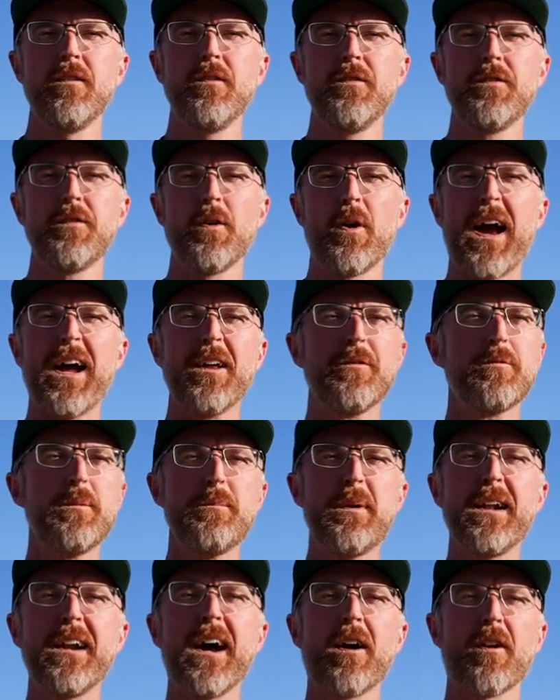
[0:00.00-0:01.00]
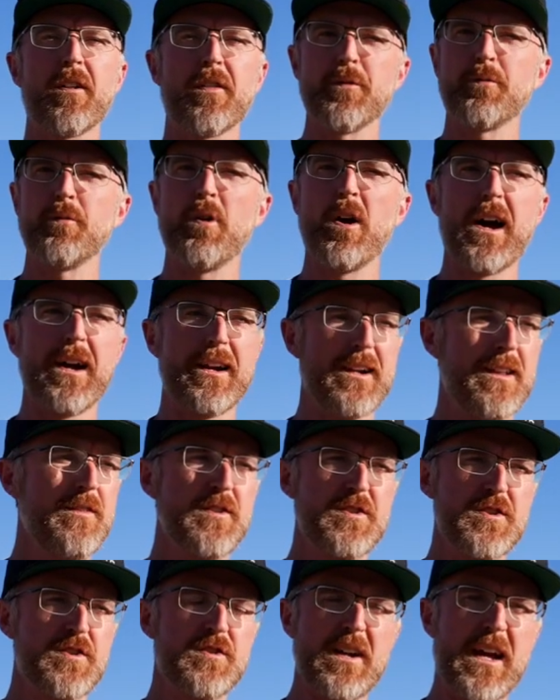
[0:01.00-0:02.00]
So as we've been out on the ride, and
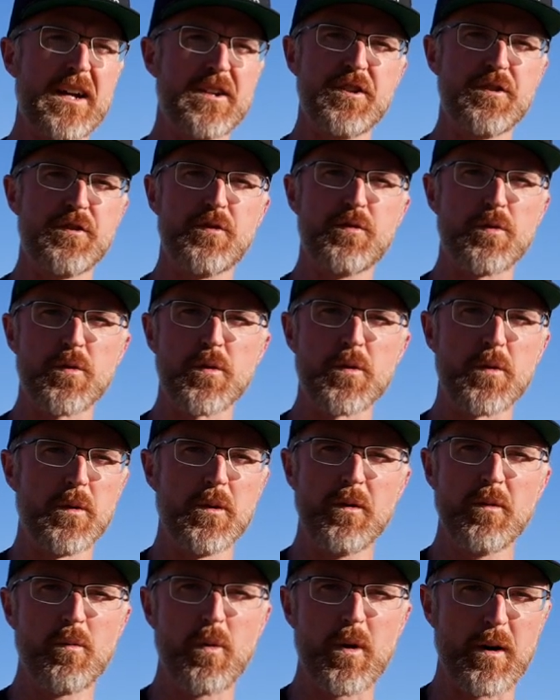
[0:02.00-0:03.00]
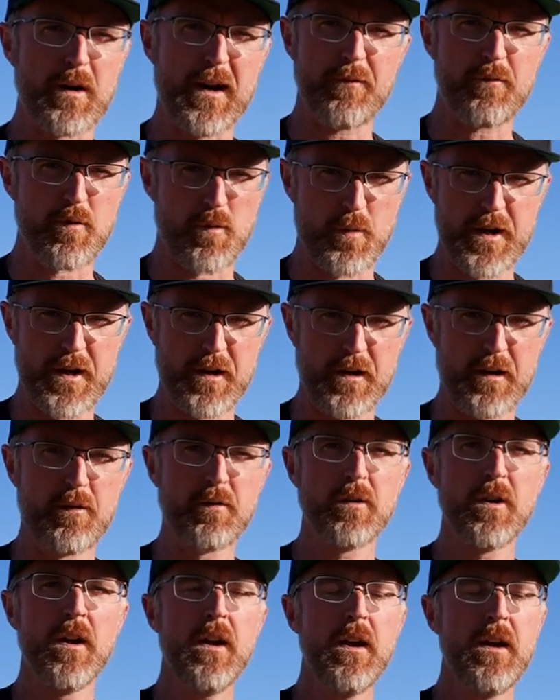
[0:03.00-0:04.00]
this is actually true wherever we go,
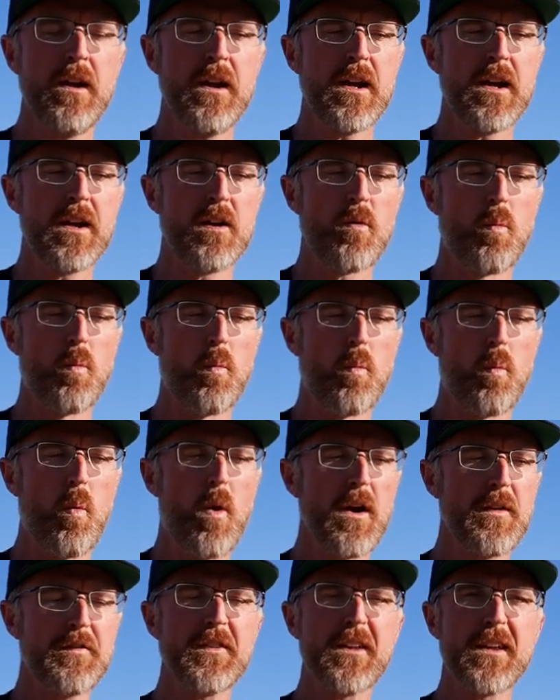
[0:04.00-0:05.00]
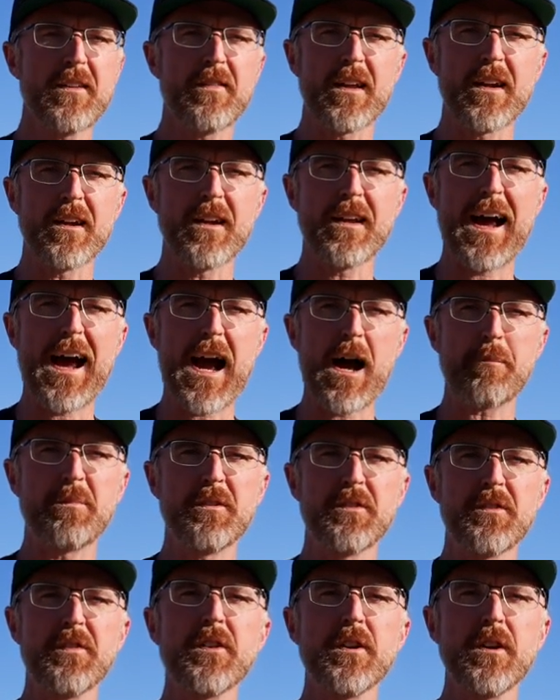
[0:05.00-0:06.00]
one thing that
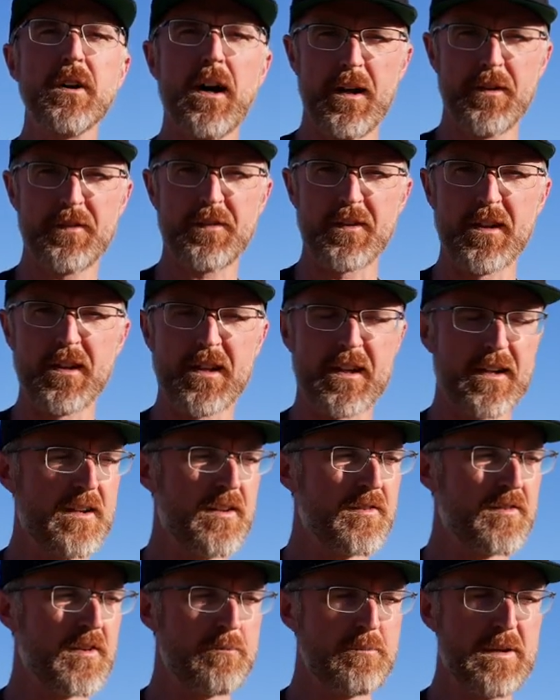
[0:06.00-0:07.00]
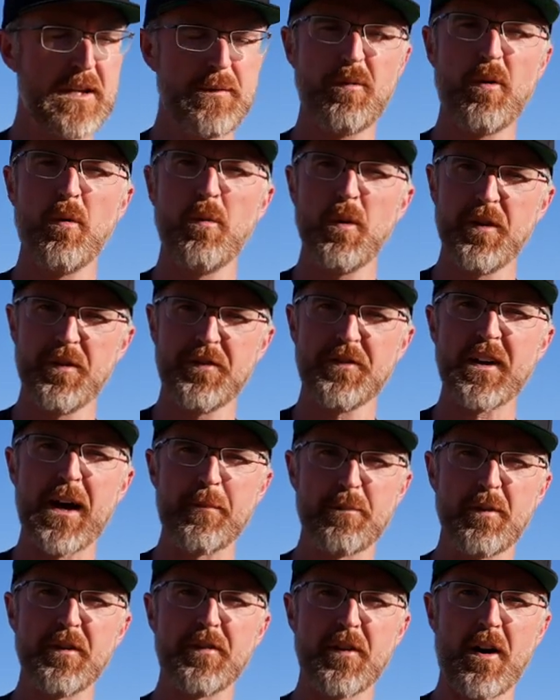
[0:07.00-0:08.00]
happens constantly is that people will
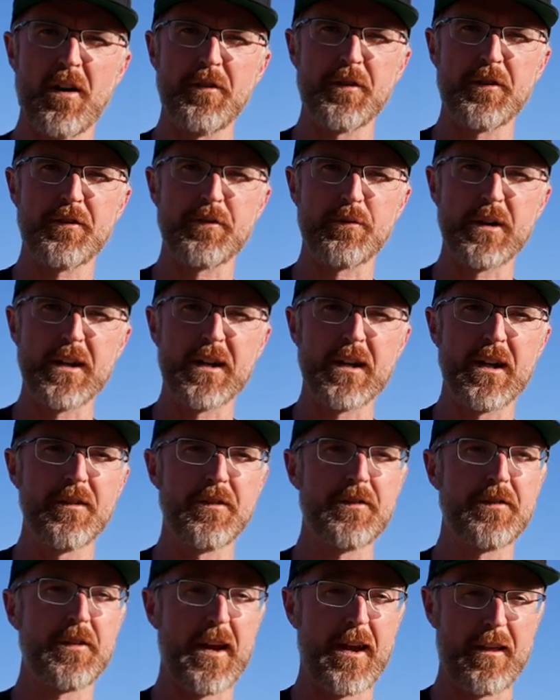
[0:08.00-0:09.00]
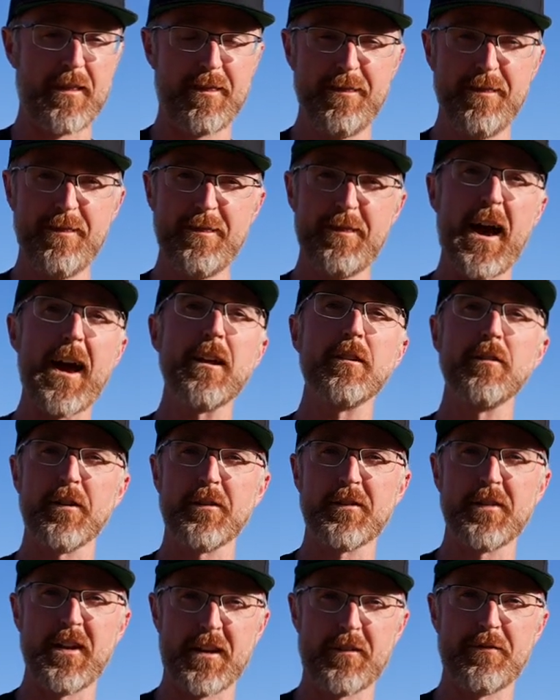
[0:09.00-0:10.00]
stop us on the street and say, that
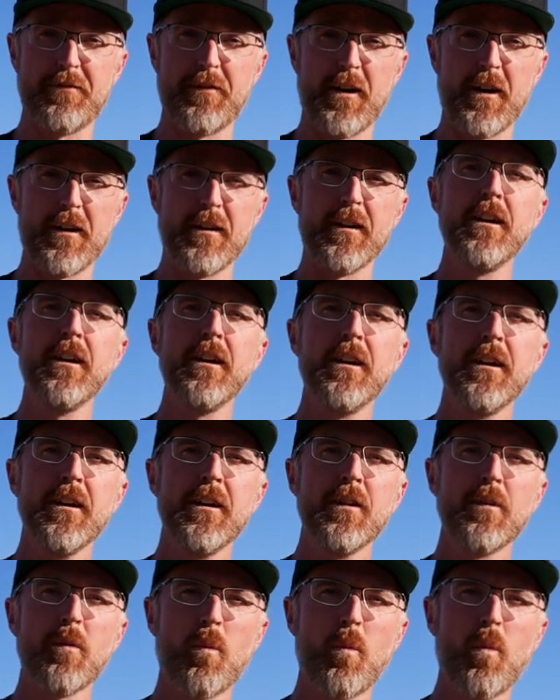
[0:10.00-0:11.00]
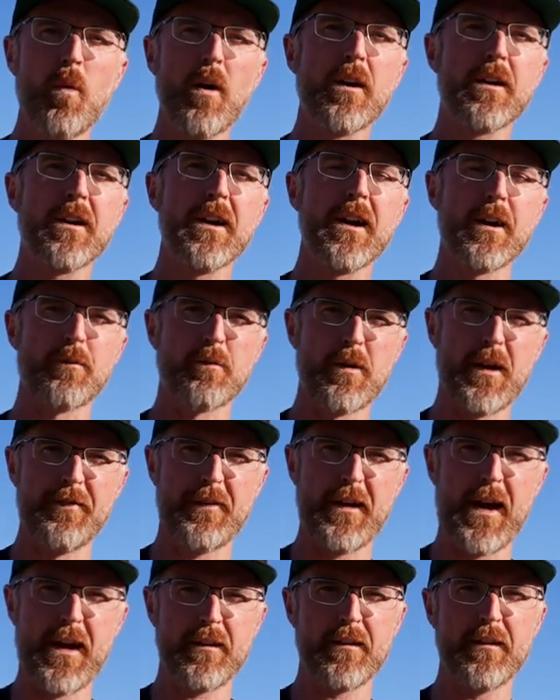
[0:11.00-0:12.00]
looks like fun, where can I rent
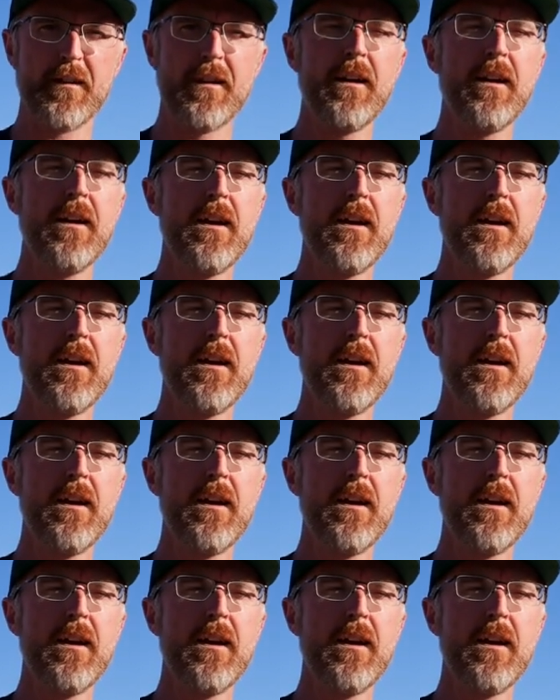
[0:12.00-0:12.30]
that?